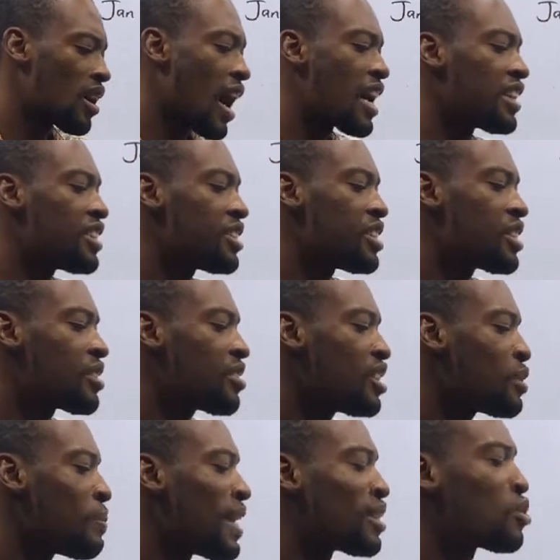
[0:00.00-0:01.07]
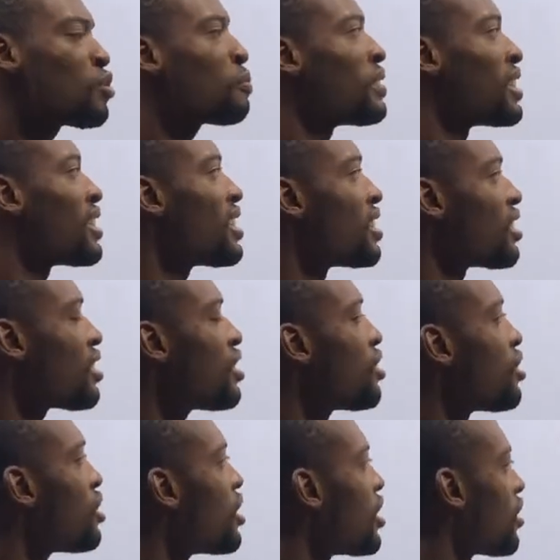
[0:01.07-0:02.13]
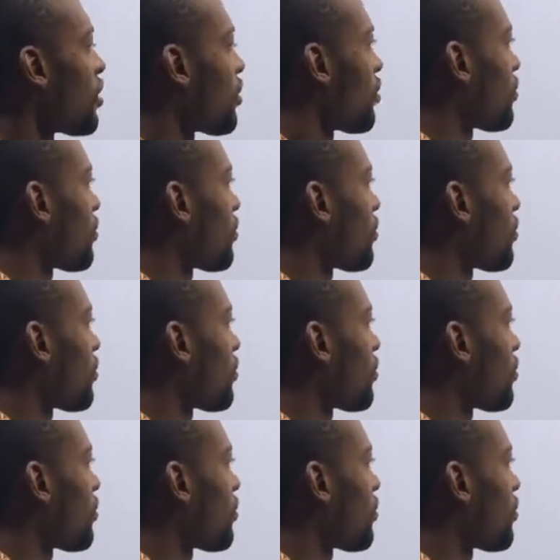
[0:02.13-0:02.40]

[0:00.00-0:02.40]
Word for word: And it increased by two percent each year.